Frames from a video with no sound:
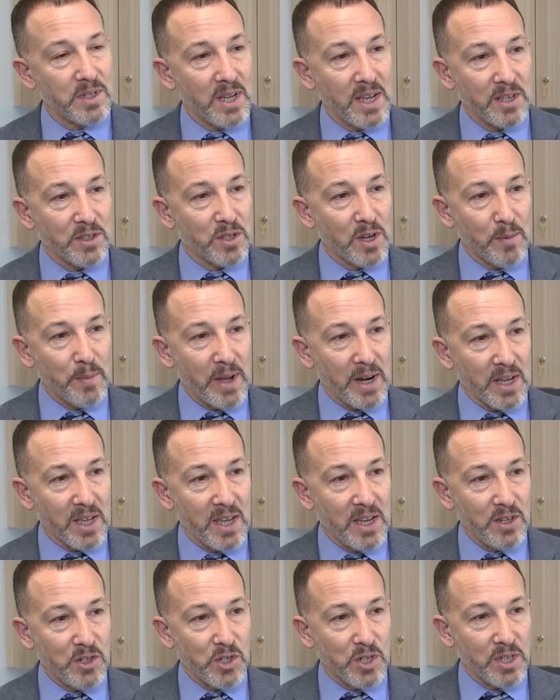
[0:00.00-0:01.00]
takes their
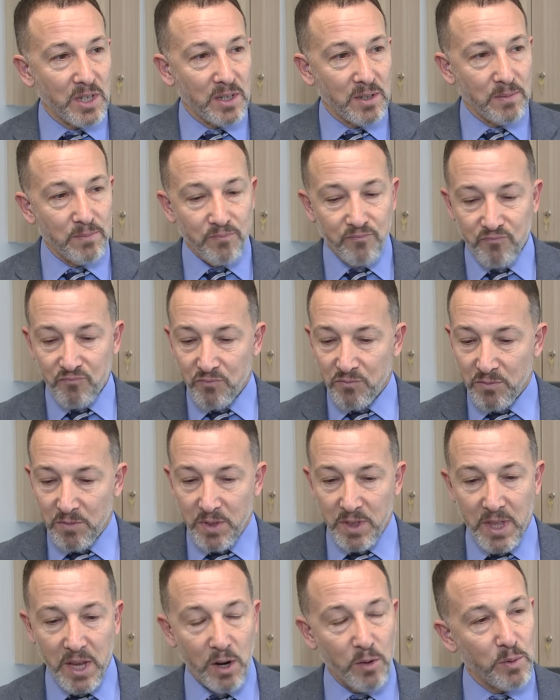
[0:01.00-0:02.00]
medication,
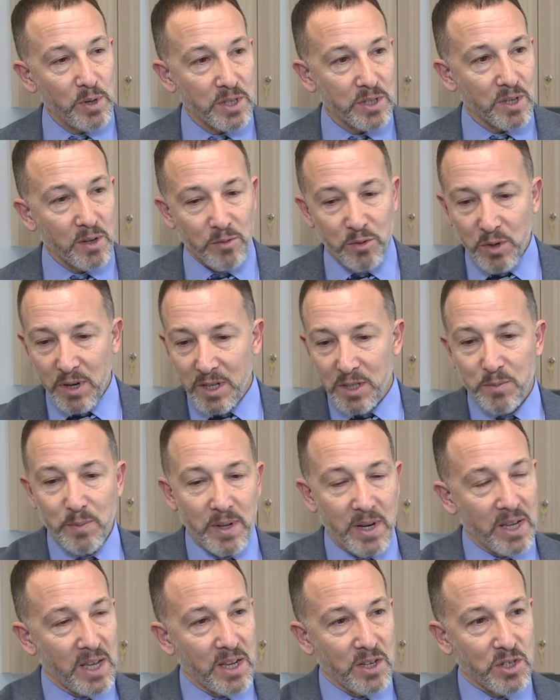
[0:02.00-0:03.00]
their risk of
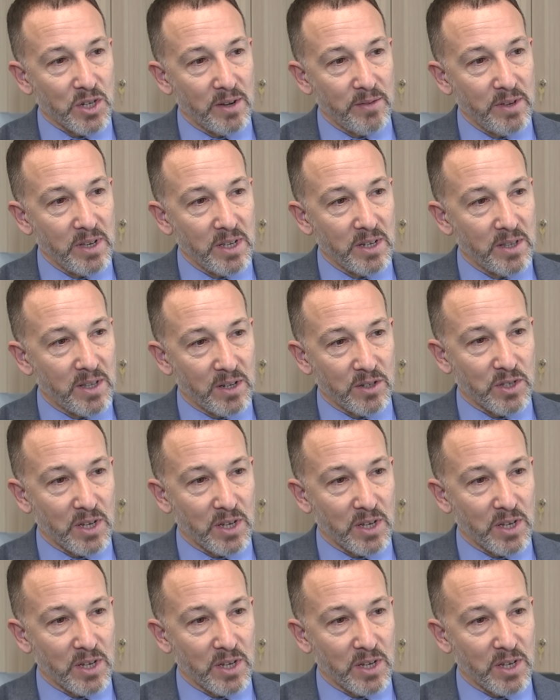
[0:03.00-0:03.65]
transmitting H I V to their